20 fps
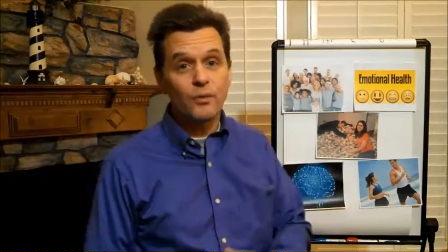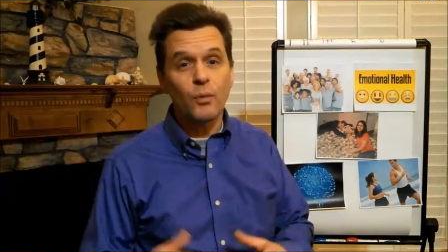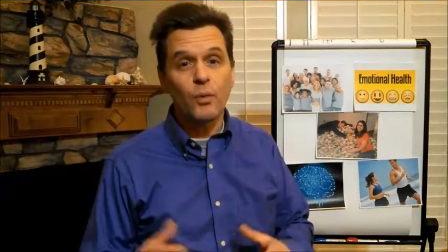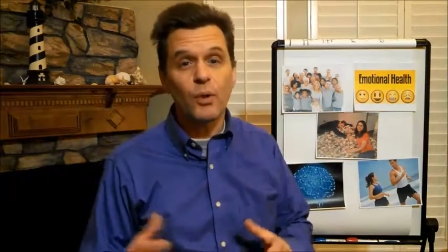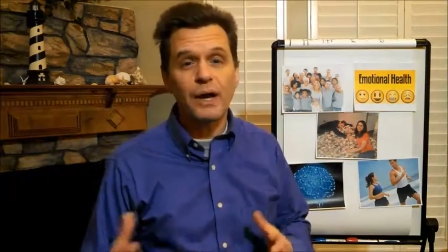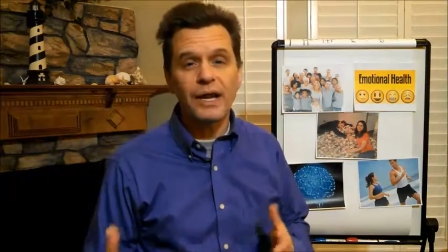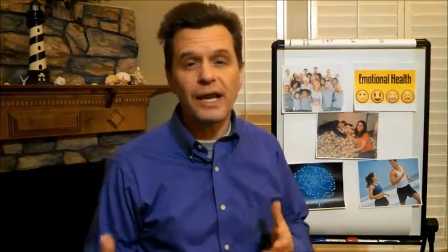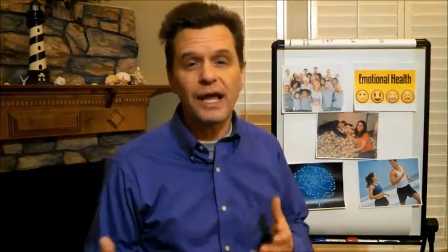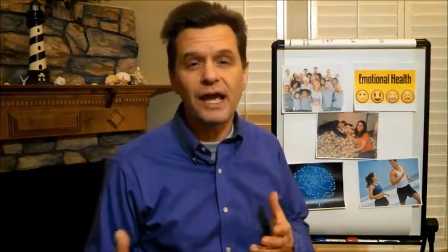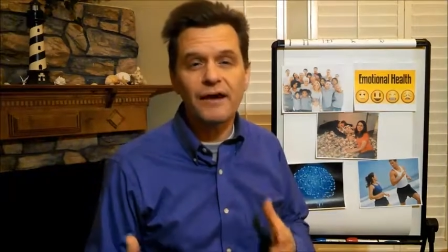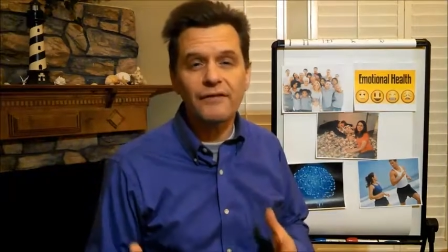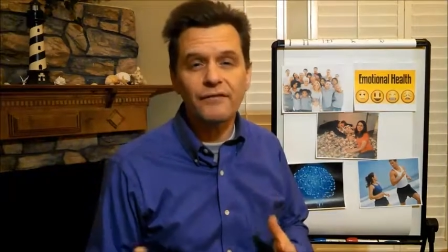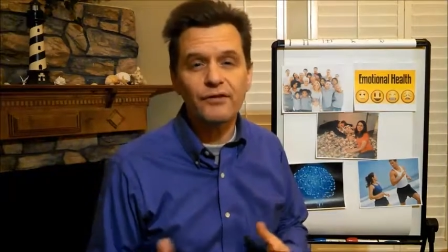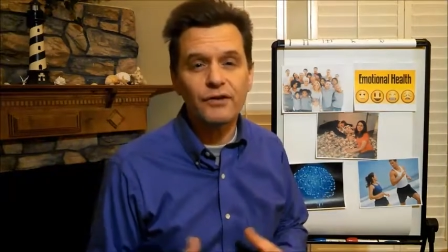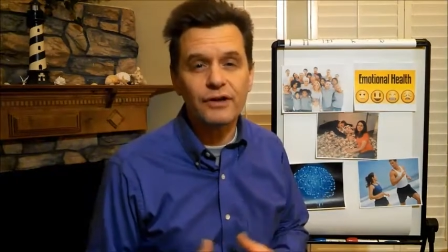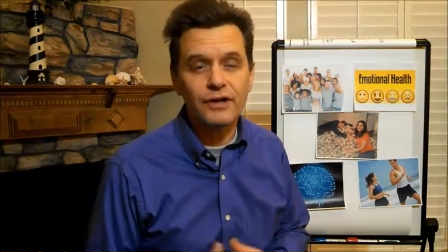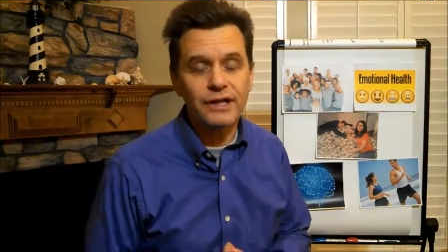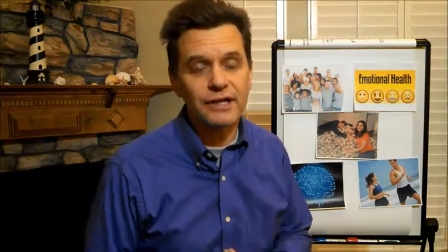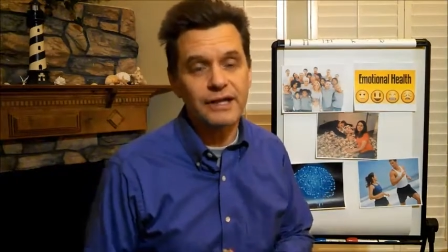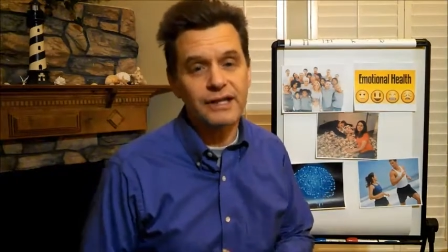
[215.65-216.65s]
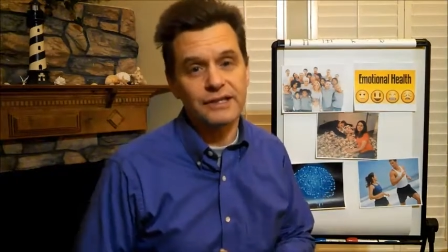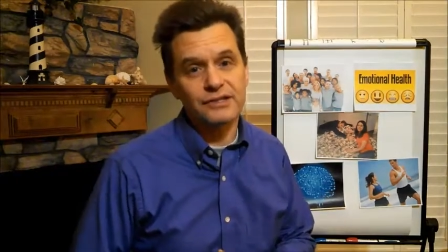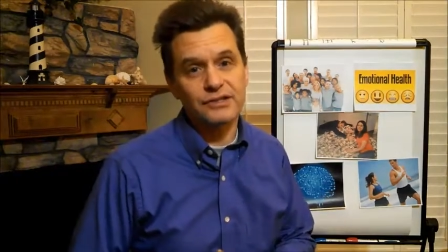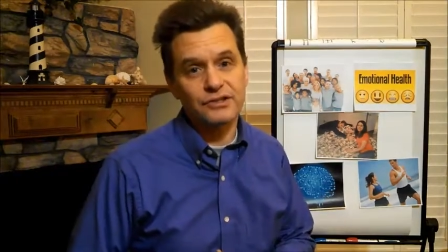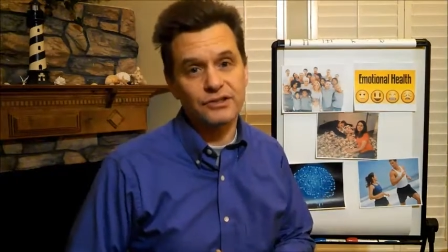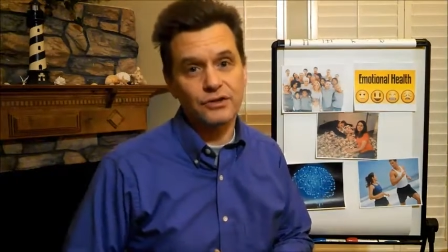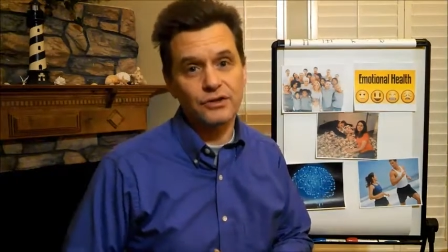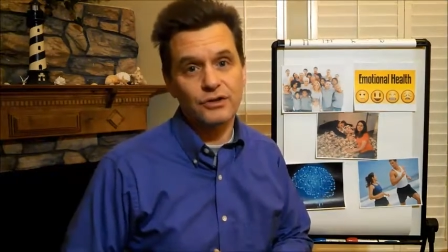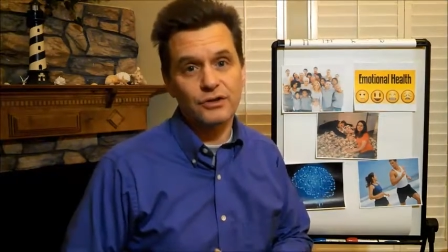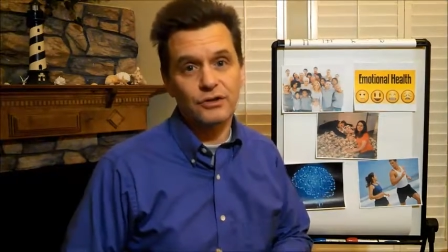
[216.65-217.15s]
whatever
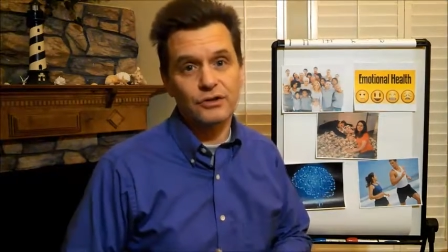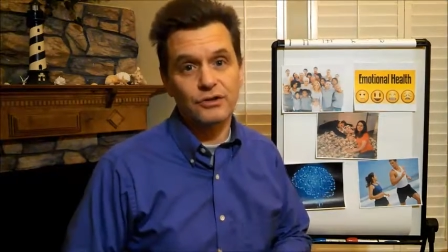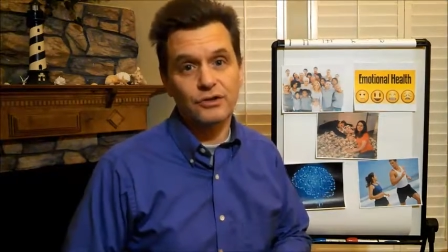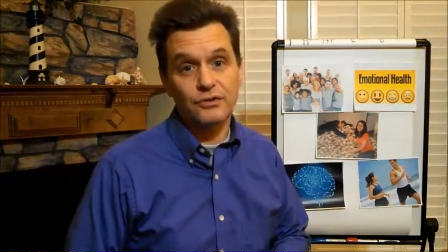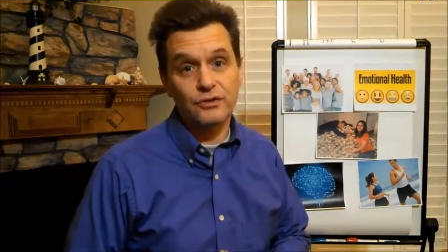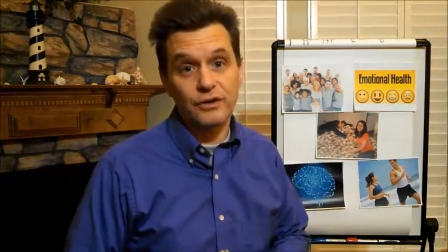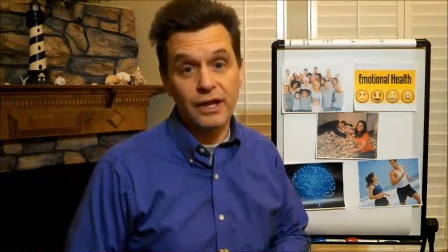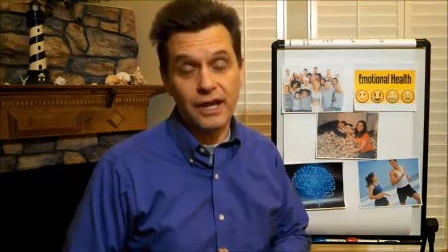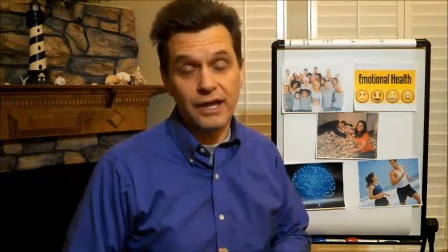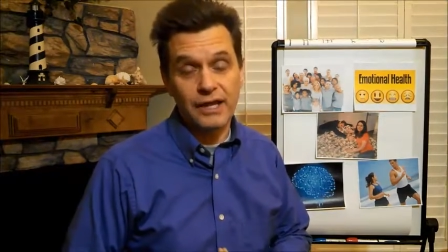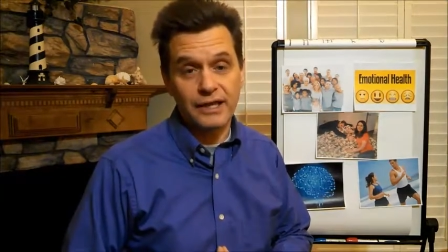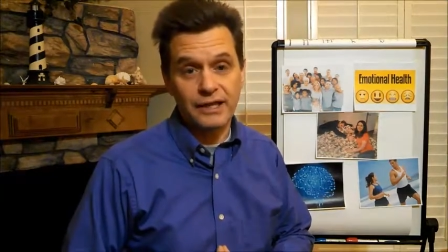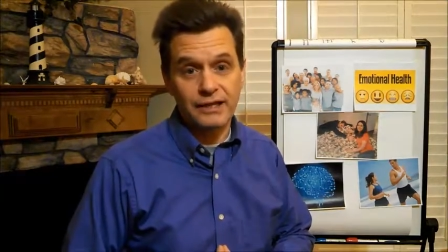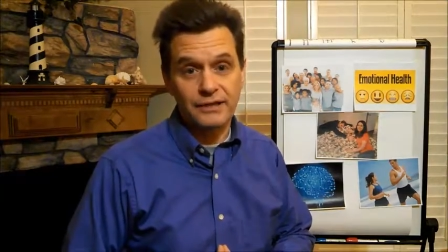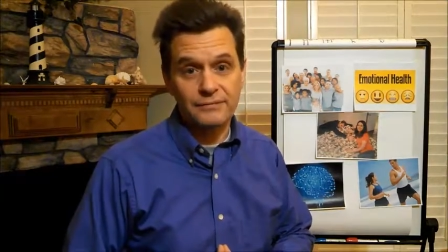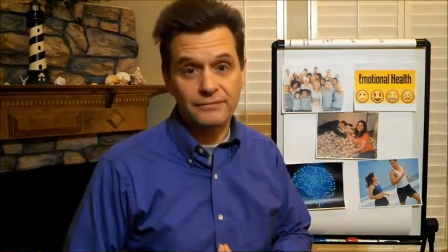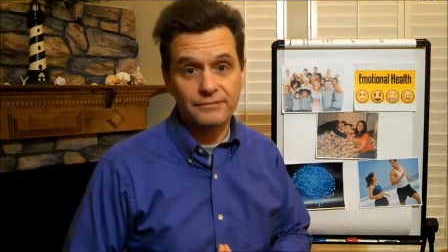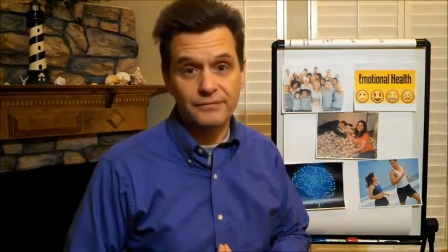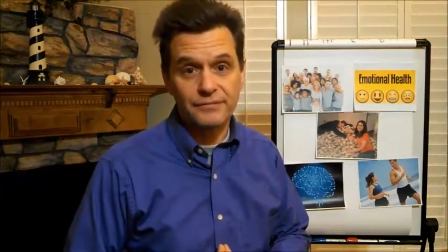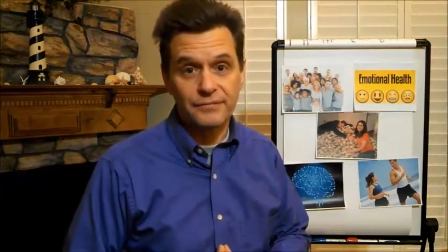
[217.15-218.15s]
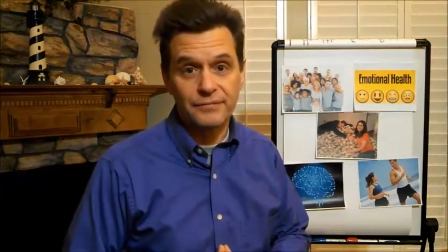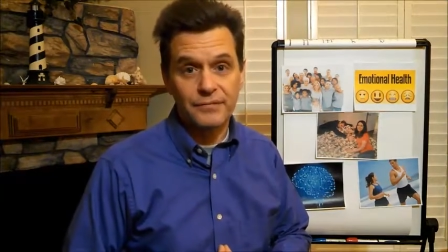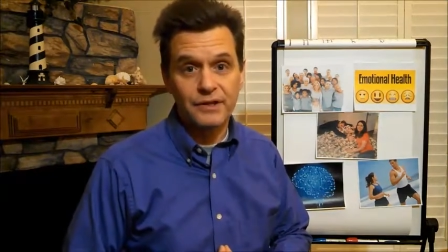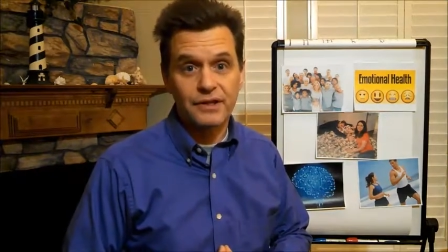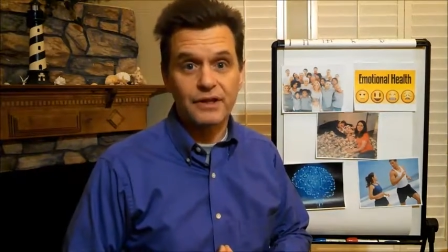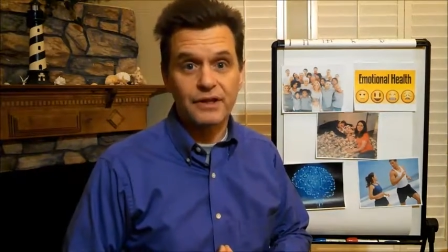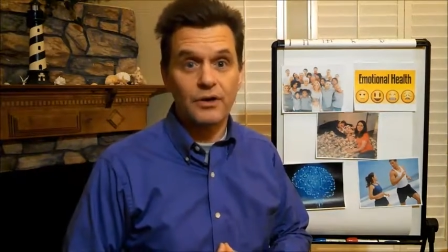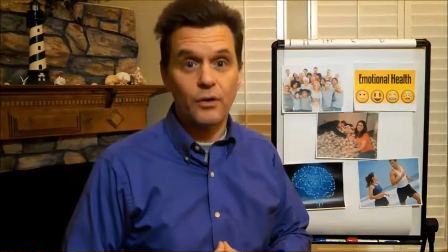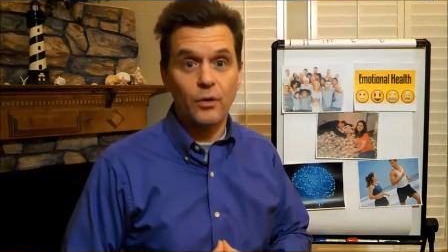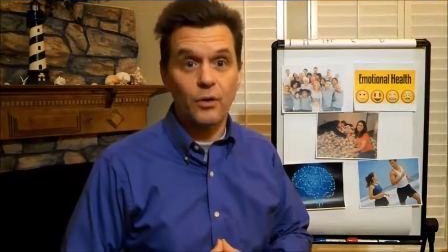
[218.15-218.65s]
is you're creating,
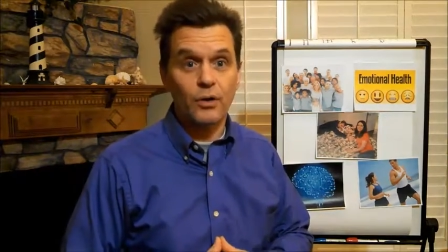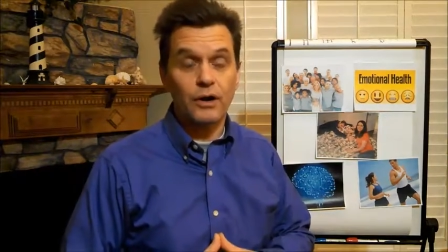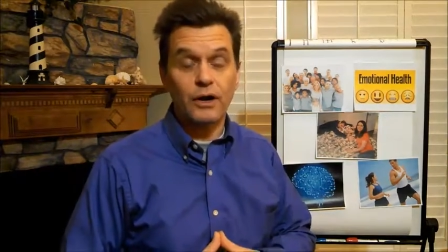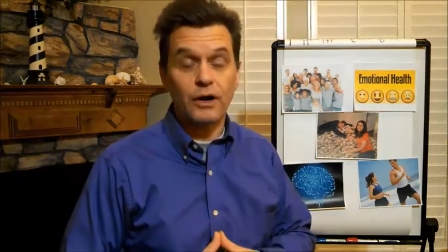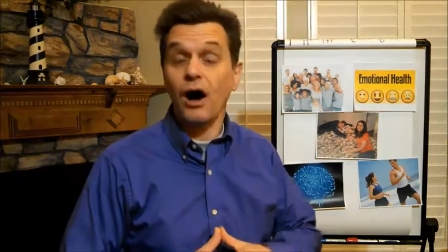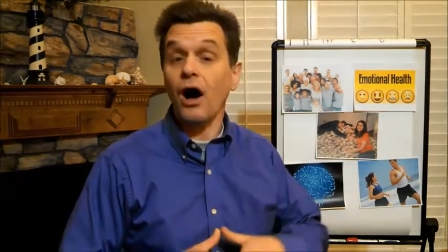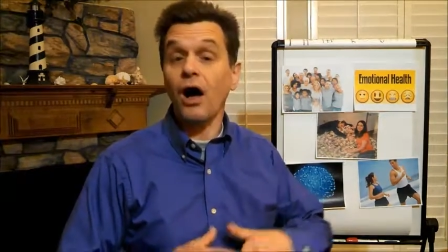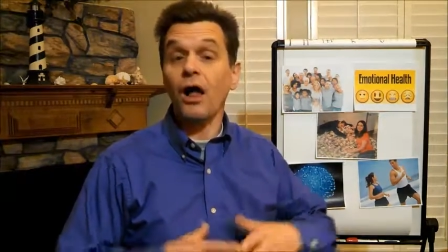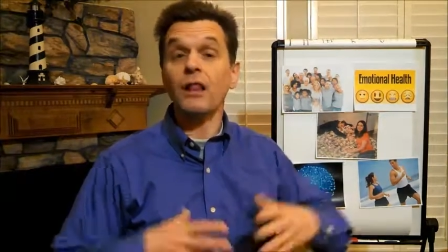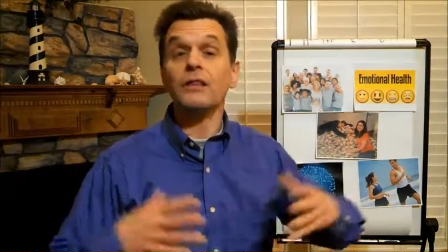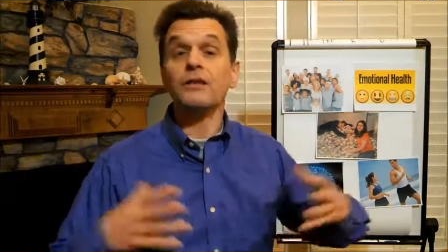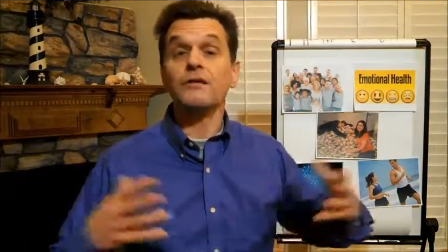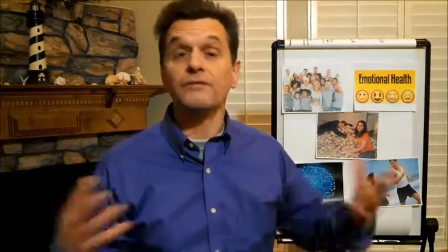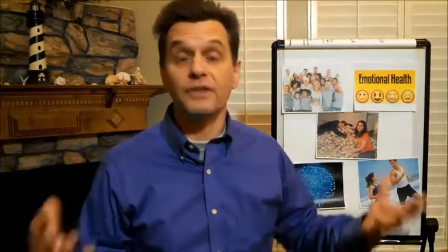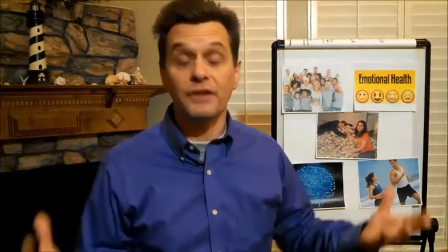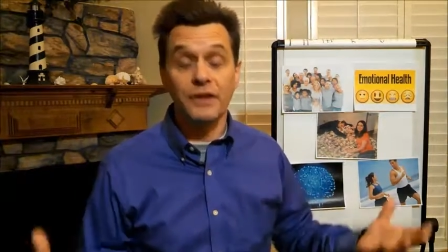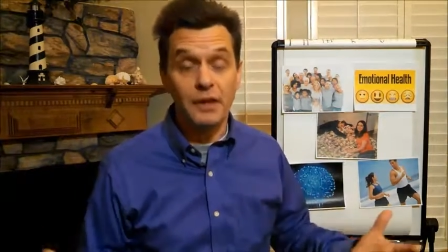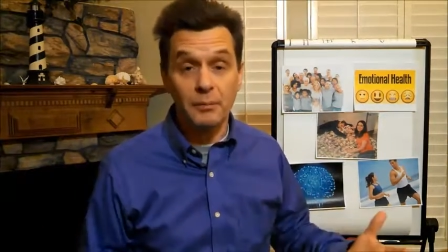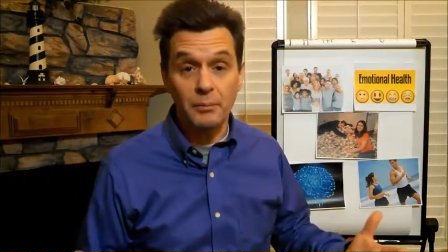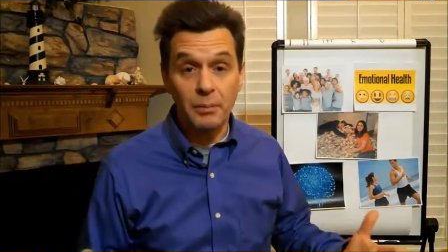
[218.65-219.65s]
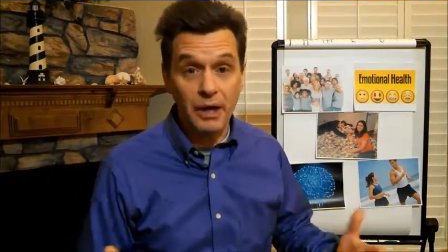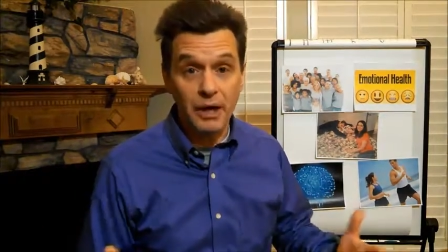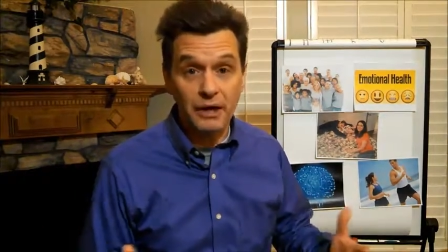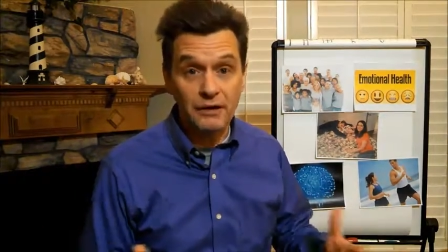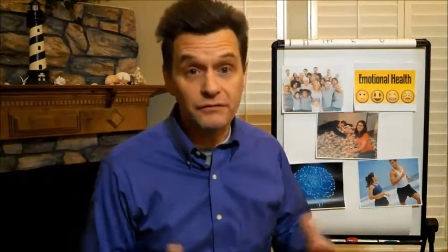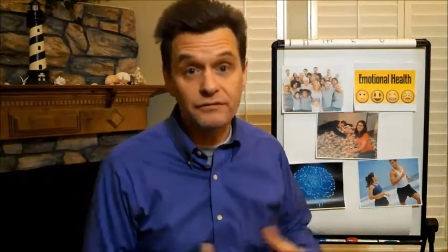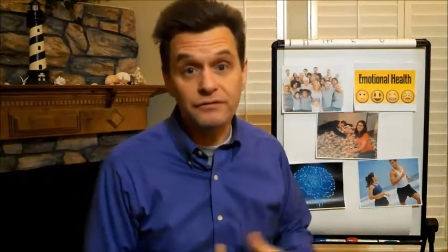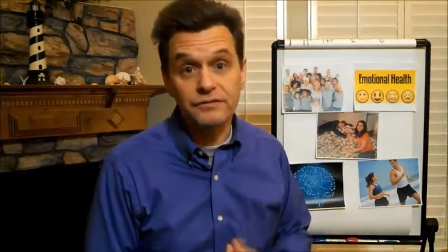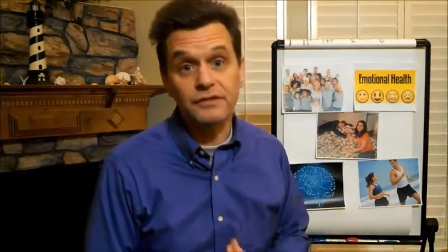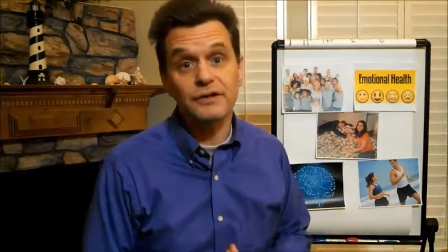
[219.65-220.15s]
or all of the
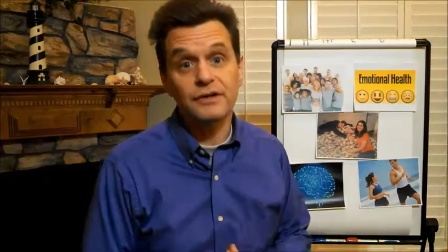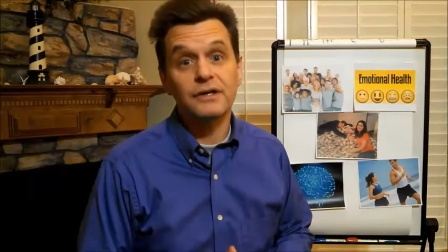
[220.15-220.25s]
above,